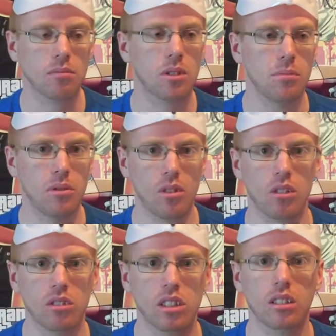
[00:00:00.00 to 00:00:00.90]
can be
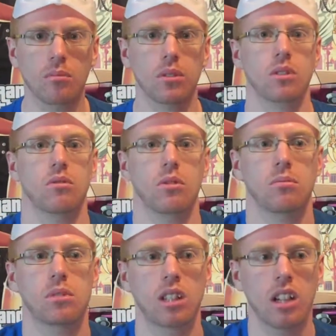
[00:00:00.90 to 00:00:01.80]
wrong, it can be
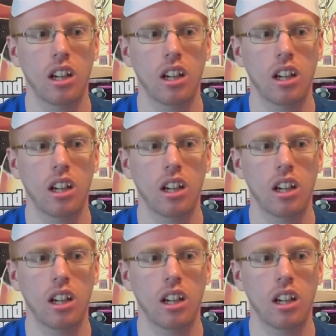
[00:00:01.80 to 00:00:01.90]
corrupt